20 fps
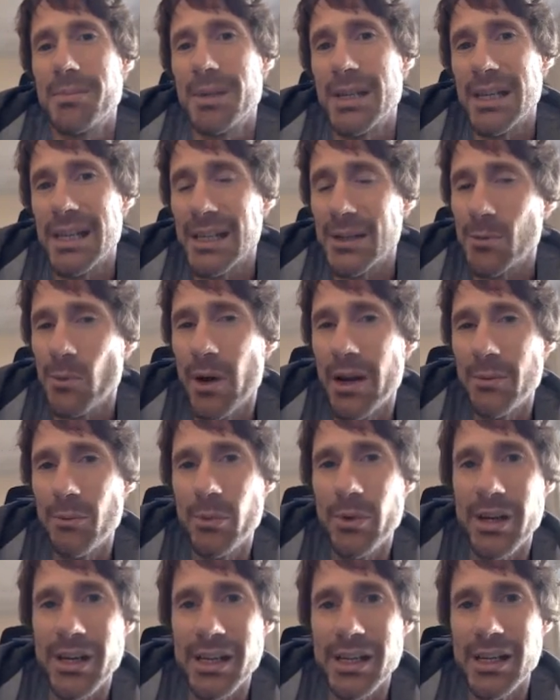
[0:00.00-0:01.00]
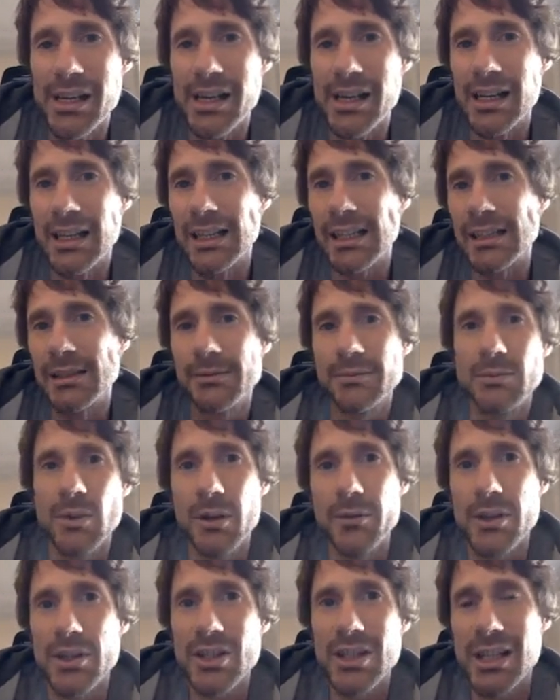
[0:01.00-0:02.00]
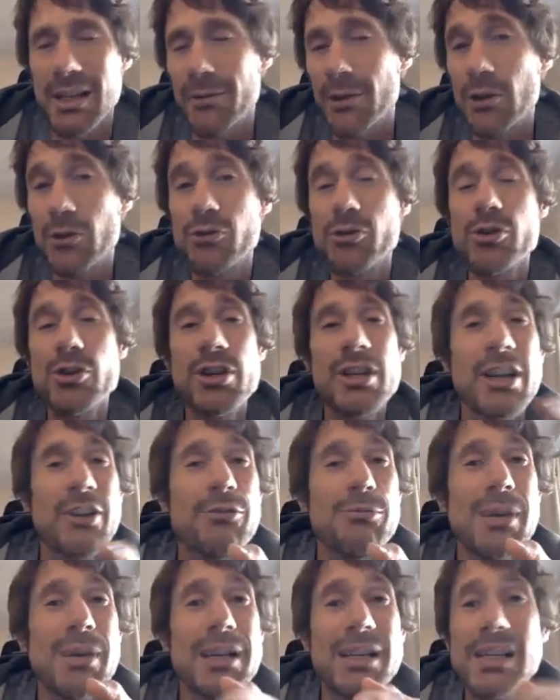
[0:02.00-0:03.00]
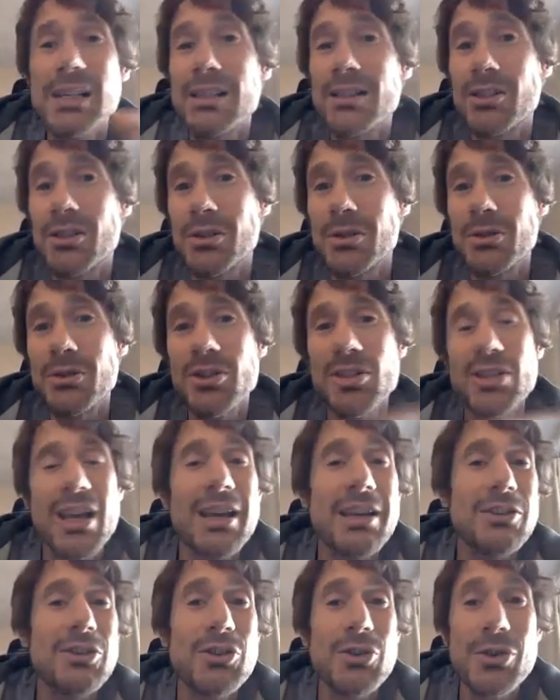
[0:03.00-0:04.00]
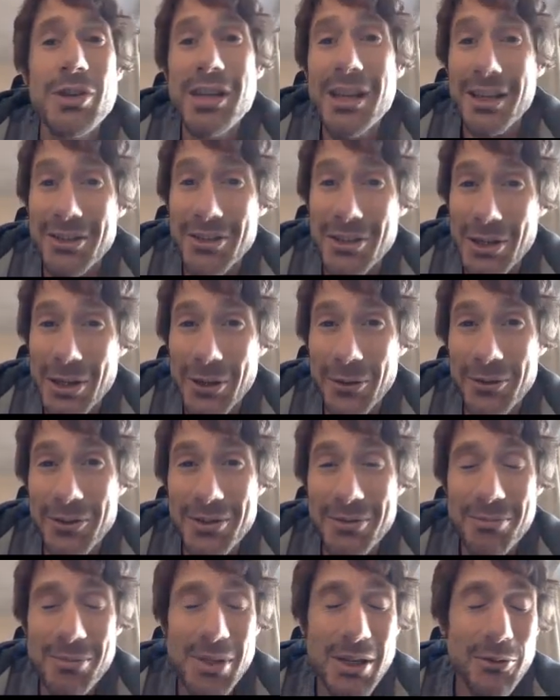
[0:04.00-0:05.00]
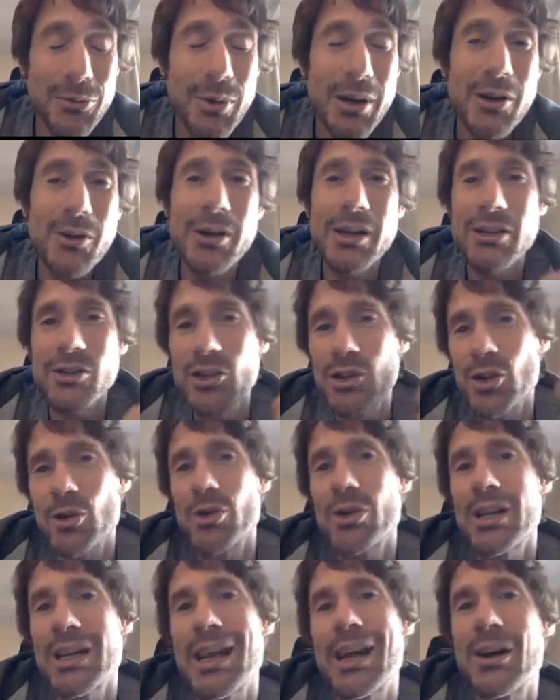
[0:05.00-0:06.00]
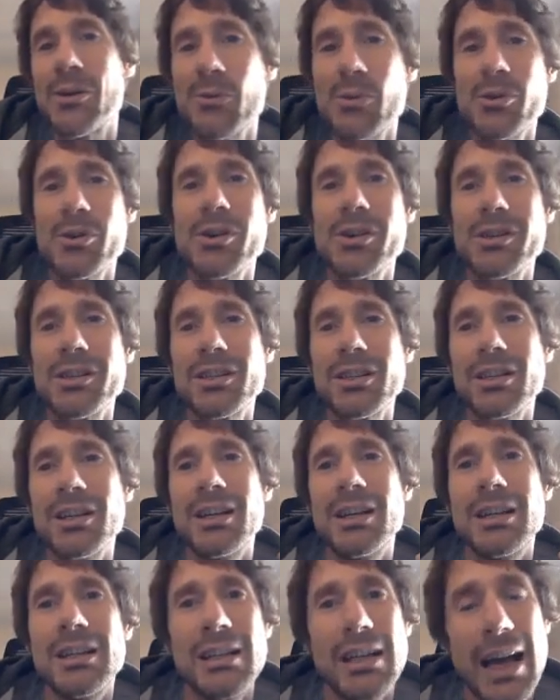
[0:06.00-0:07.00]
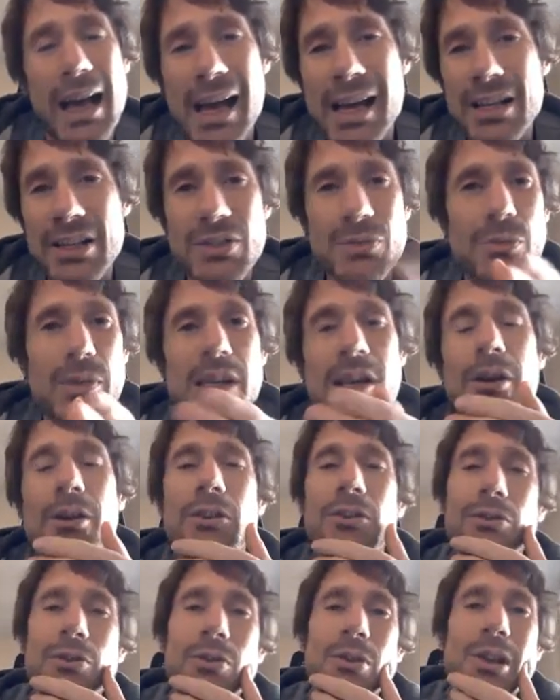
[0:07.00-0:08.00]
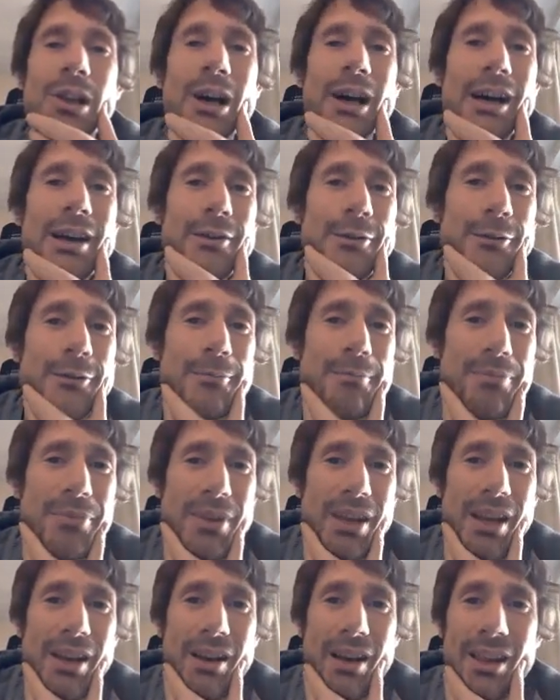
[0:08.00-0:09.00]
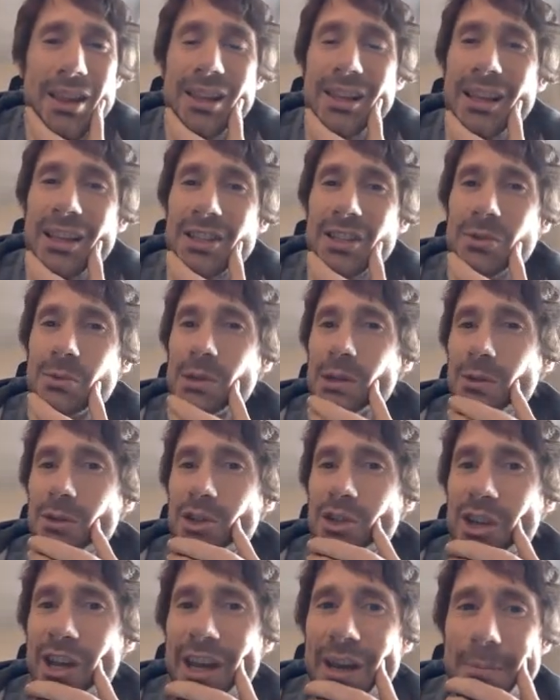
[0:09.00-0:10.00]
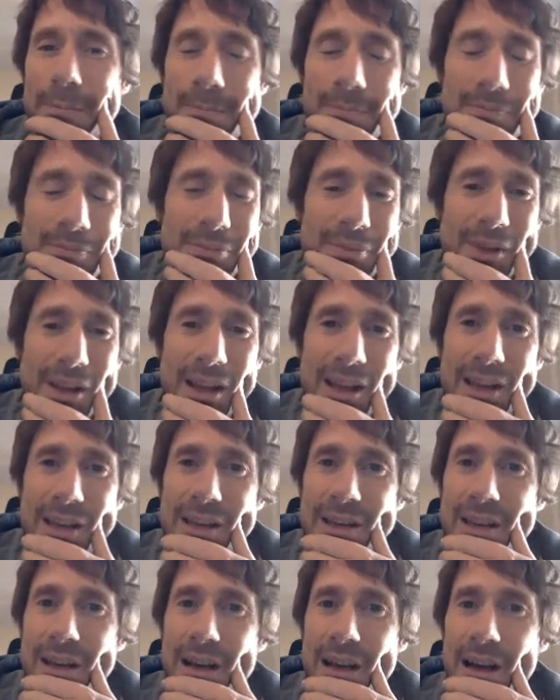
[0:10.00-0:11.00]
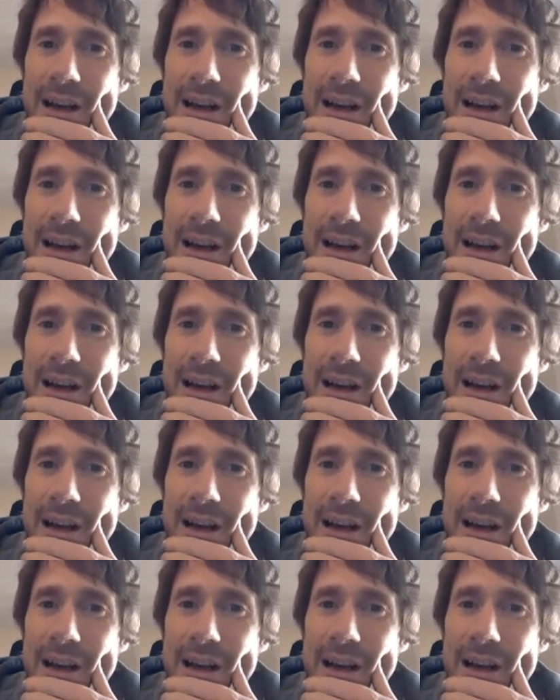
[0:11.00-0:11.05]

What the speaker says: being when we obviously have accrued enough money to start enjoying ourselves. But if we're not enjoying our work as we go through life, then I think that's a real shame. And